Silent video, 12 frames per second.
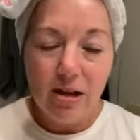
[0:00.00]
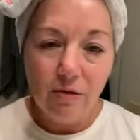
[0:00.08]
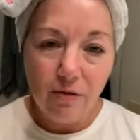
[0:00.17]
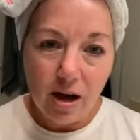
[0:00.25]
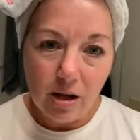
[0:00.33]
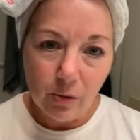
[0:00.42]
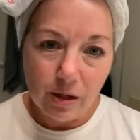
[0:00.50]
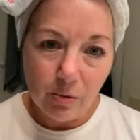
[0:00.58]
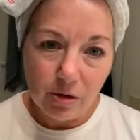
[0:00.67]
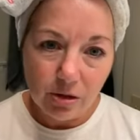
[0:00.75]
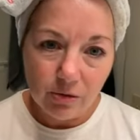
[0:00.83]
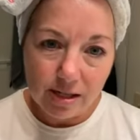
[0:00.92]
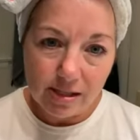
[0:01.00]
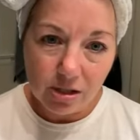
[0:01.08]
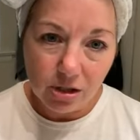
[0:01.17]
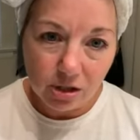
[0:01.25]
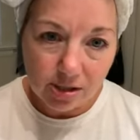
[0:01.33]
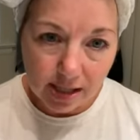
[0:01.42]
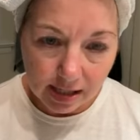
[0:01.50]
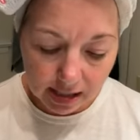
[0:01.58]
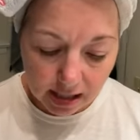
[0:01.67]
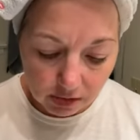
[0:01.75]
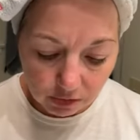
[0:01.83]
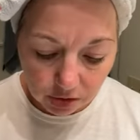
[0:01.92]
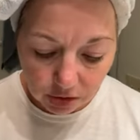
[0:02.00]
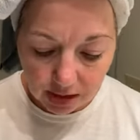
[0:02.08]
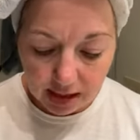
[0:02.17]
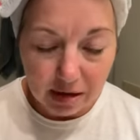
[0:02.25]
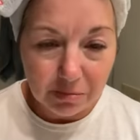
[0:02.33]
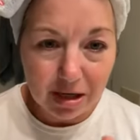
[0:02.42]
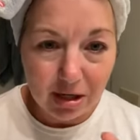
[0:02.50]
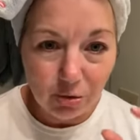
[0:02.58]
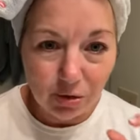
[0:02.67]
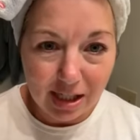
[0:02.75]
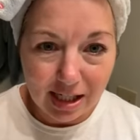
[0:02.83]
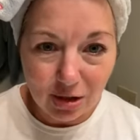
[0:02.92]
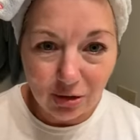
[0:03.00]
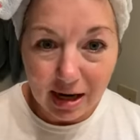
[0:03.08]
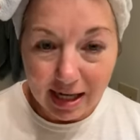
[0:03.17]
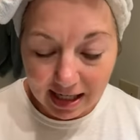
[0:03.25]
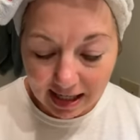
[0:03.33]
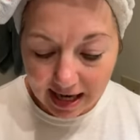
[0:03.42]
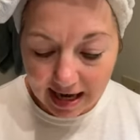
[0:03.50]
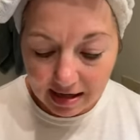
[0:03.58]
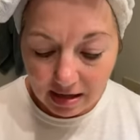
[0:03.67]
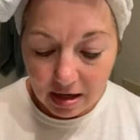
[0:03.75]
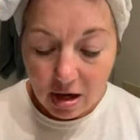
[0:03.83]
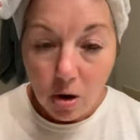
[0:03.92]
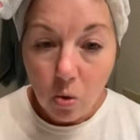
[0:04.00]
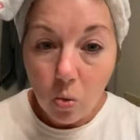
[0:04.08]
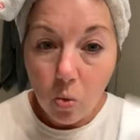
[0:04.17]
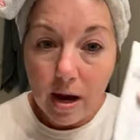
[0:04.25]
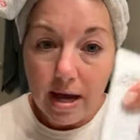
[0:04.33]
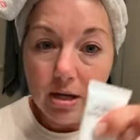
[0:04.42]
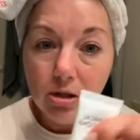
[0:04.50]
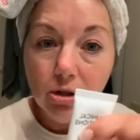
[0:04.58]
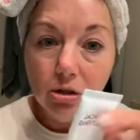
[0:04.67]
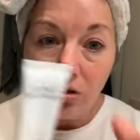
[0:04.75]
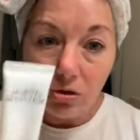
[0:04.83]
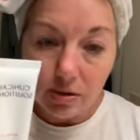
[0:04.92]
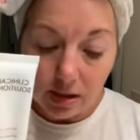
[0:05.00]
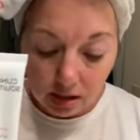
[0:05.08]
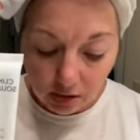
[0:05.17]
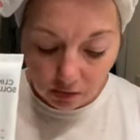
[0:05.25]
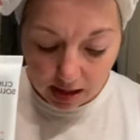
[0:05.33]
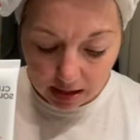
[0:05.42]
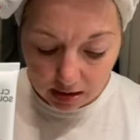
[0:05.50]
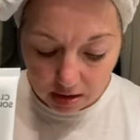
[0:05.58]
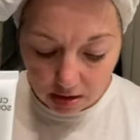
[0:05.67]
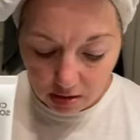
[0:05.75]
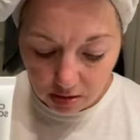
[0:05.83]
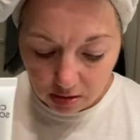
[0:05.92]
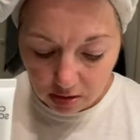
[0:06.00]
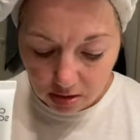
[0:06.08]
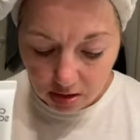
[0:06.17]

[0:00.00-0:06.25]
and then following with the rest of your skincare routine. I'm going to reiterate again, when you're using the retinol,